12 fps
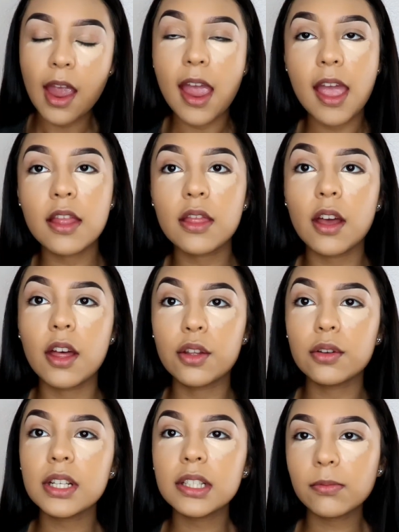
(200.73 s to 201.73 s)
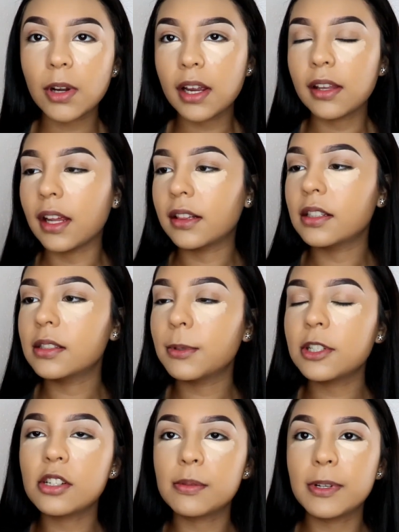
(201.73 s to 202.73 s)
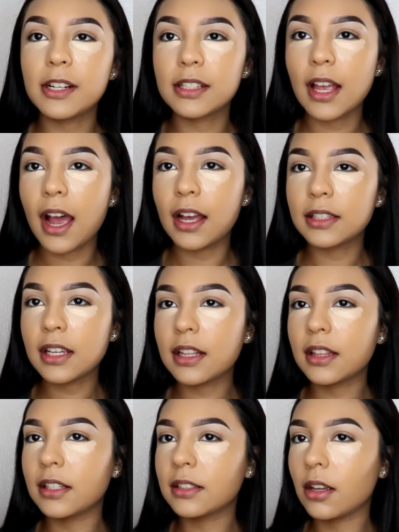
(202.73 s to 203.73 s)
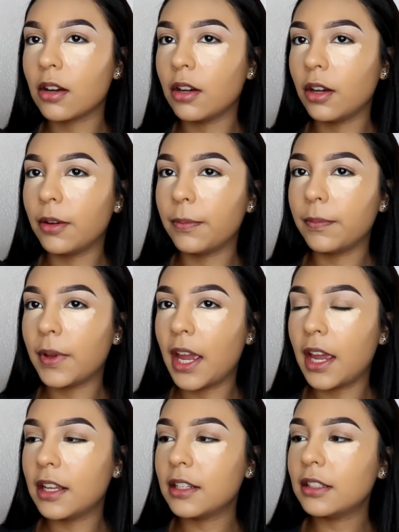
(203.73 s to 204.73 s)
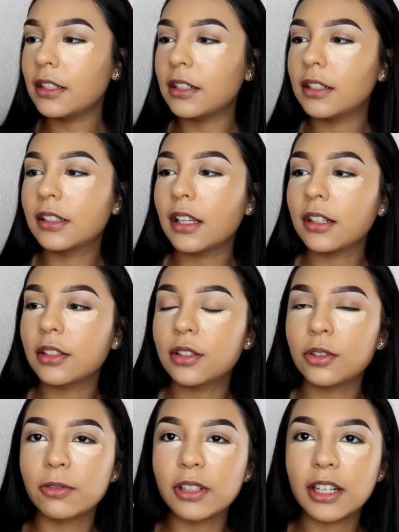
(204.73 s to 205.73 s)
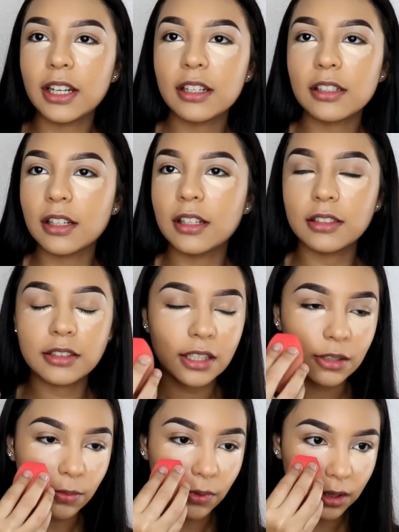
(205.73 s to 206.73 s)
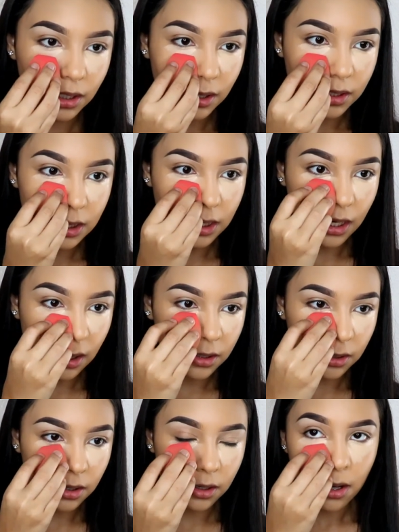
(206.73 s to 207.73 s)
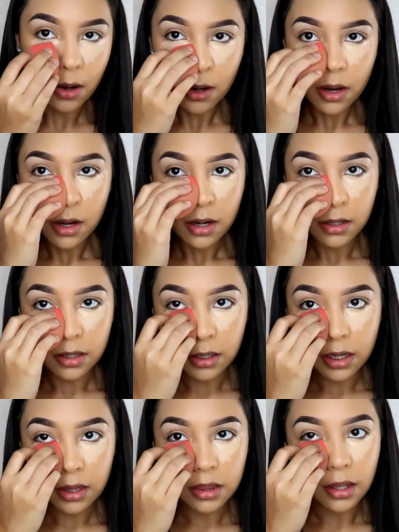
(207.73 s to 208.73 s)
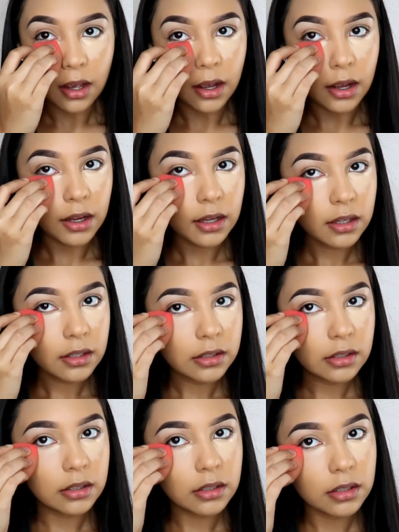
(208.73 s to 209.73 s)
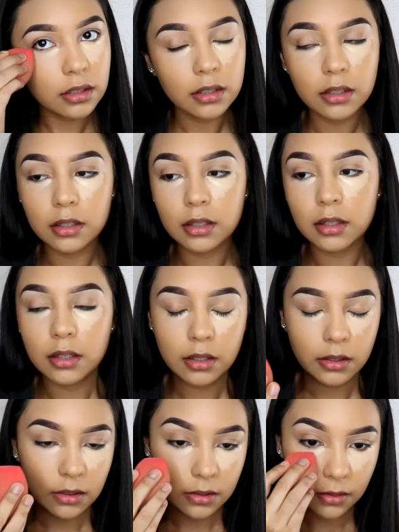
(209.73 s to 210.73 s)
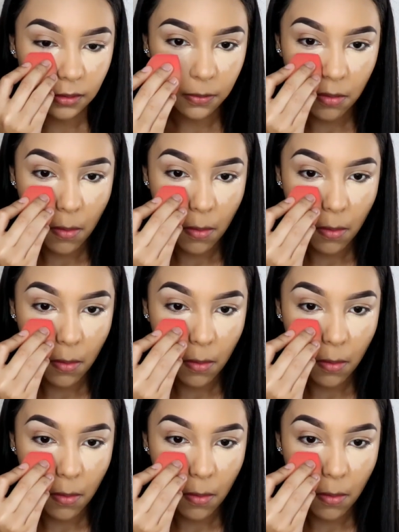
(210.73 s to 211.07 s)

And the other reason why I like this sponge is because it has like this end, like a square end, and it's like really good to get underneath the eyes. So.